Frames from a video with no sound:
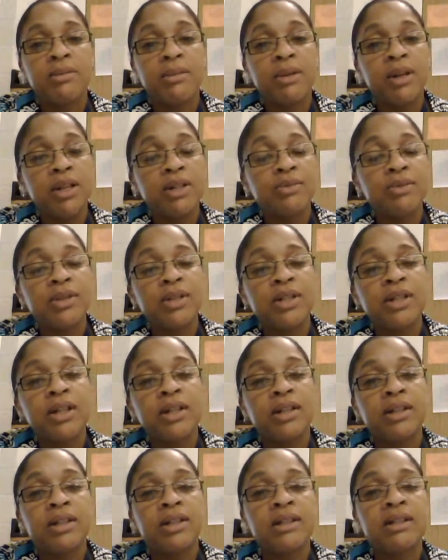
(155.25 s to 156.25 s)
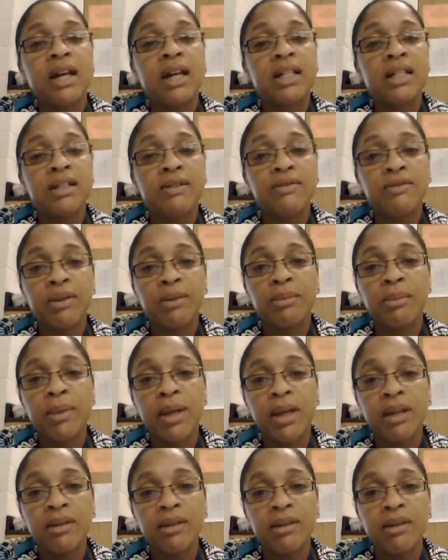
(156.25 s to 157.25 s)
because we're studying the scientific
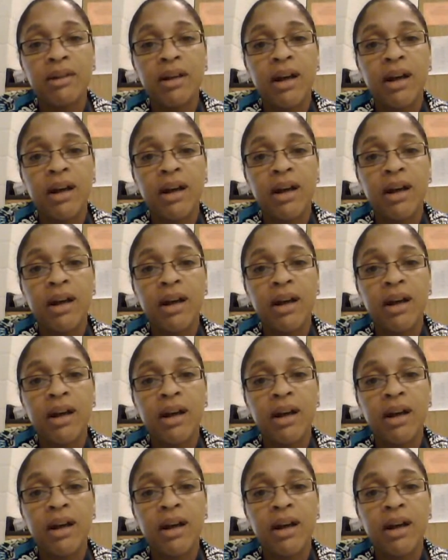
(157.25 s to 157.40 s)
method,